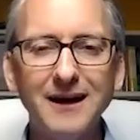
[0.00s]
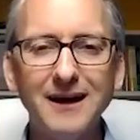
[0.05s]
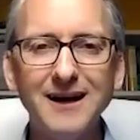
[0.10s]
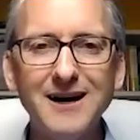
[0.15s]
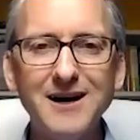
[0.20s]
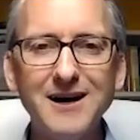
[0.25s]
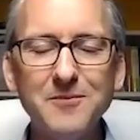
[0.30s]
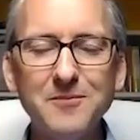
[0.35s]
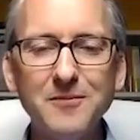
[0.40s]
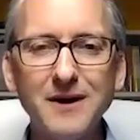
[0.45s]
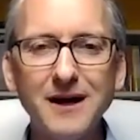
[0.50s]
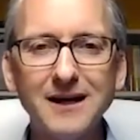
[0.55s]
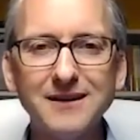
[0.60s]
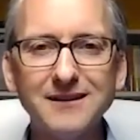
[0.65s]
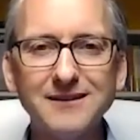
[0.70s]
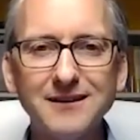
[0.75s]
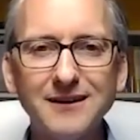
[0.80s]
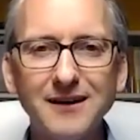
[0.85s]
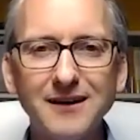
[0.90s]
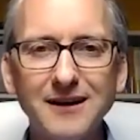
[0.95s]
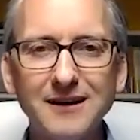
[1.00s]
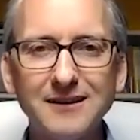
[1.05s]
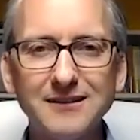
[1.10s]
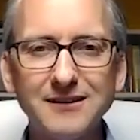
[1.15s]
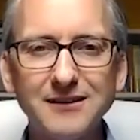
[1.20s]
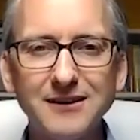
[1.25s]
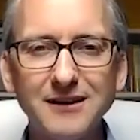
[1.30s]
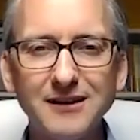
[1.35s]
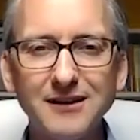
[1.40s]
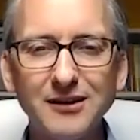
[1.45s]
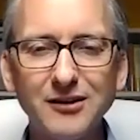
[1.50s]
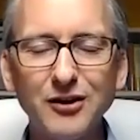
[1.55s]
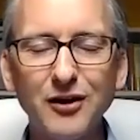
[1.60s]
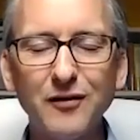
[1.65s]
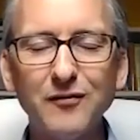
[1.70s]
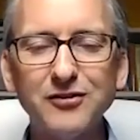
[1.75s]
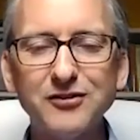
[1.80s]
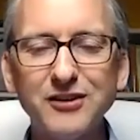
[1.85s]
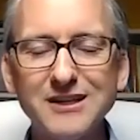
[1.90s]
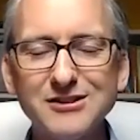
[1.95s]
It's a
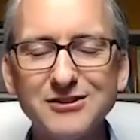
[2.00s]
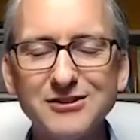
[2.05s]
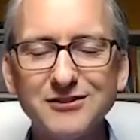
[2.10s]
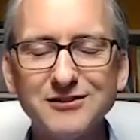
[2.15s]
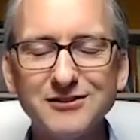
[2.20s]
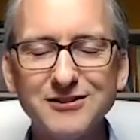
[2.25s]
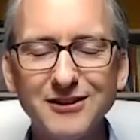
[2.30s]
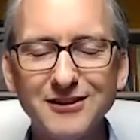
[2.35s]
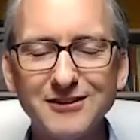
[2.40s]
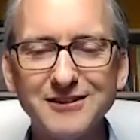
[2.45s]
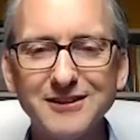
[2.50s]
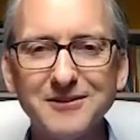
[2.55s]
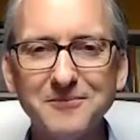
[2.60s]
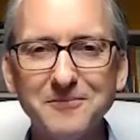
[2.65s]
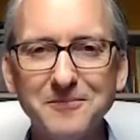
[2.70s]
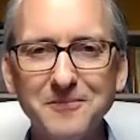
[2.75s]
conversation starter.